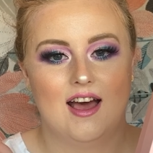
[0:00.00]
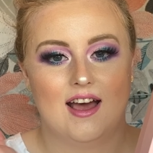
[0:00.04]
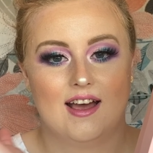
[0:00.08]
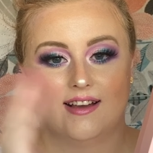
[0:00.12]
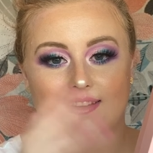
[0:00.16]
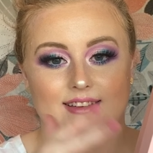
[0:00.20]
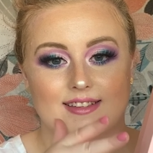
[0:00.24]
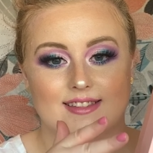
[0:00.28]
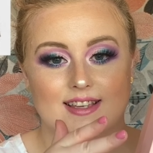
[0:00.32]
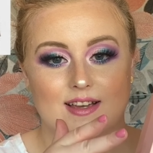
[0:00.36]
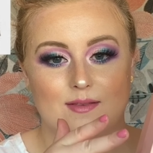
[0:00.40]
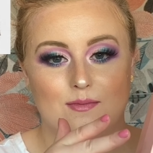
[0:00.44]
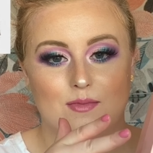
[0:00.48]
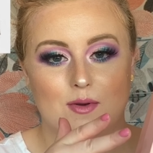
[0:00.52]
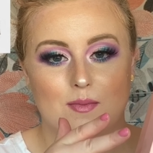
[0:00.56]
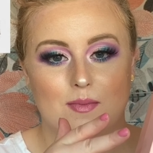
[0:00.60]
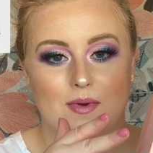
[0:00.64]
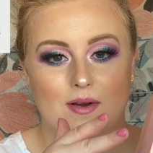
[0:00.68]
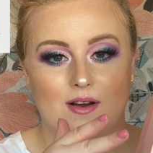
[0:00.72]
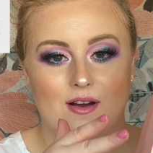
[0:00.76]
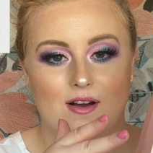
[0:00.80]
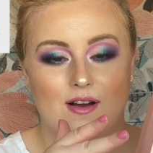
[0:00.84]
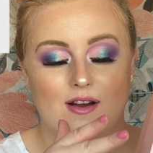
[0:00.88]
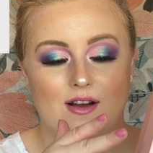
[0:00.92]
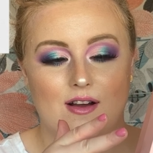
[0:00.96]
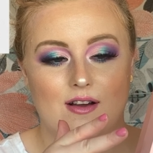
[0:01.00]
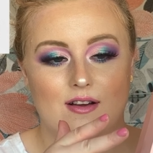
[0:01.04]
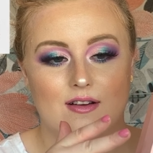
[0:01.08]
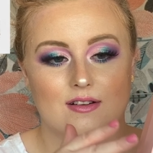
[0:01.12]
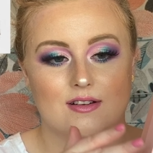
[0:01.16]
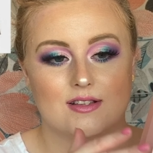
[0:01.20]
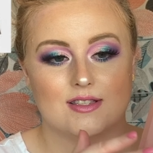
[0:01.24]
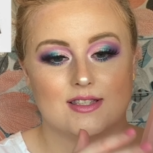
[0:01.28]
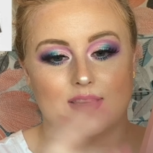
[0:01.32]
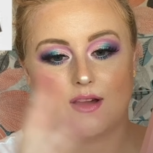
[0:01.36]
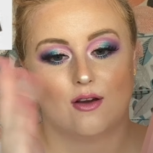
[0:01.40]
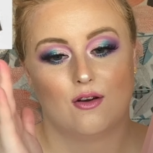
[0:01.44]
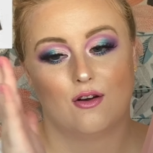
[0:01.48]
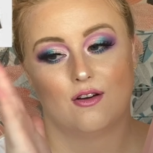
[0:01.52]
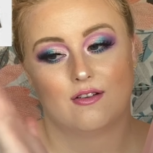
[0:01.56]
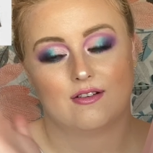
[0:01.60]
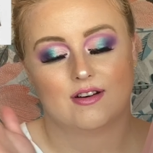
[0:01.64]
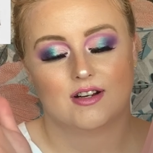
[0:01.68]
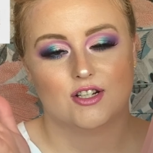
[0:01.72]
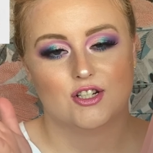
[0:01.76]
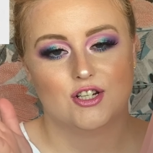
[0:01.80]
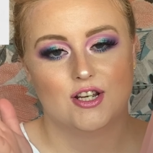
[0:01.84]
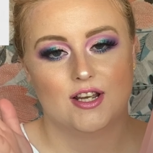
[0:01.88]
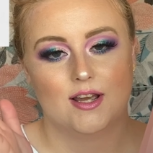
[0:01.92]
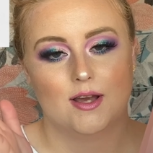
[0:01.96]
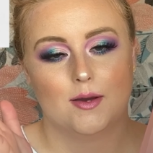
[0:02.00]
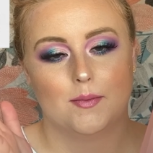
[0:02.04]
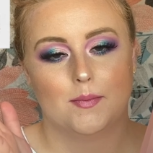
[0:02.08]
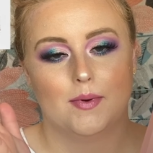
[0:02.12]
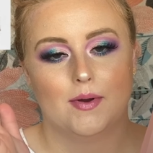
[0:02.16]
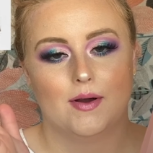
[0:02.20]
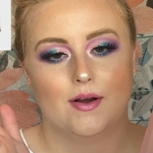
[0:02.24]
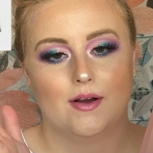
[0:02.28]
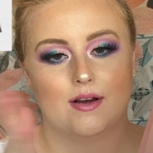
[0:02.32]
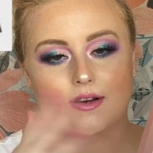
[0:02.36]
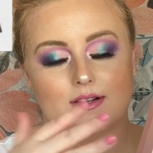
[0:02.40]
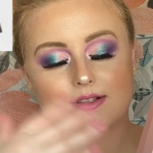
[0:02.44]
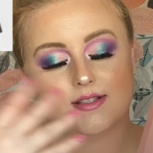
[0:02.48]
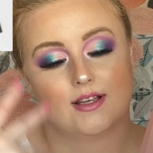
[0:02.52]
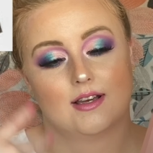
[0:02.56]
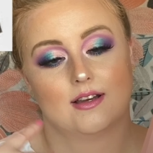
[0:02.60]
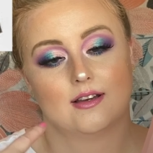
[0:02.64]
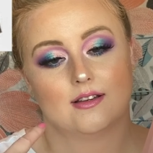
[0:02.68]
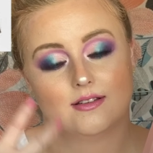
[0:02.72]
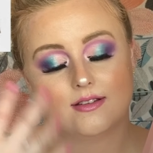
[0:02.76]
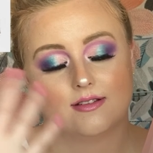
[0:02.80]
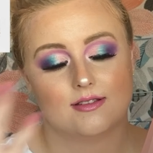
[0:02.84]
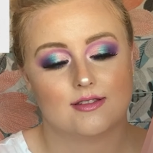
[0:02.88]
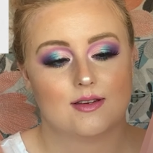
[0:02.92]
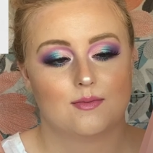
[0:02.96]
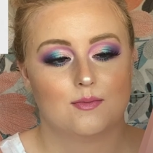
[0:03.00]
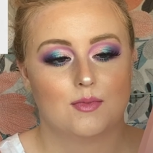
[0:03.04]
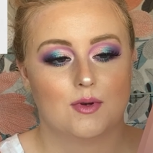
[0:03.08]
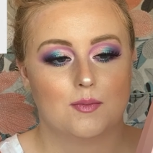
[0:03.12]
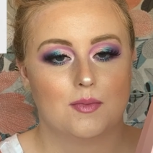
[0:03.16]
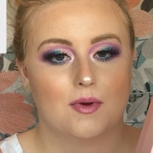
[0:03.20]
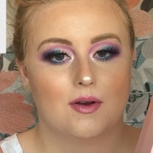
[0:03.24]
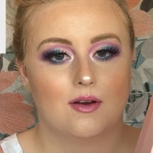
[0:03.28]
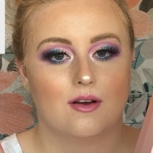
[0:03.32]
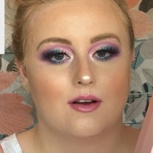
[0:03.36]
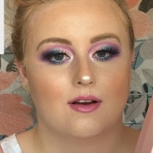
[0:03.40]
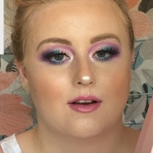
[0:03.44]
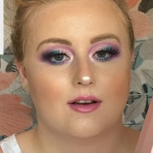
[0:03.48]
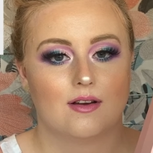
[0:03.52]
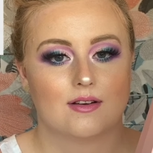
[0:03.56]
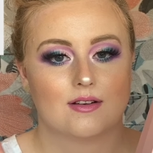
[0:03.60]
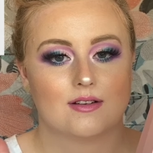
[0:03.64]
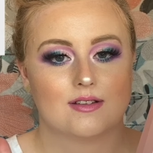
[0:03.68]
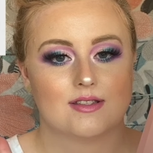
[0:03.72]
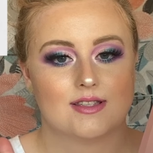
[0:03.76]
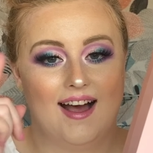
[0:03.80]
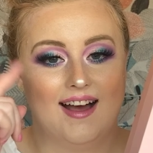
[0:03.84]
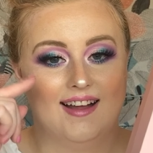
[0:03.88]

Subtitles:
a zebra box or a cheetah box, like the zebra box.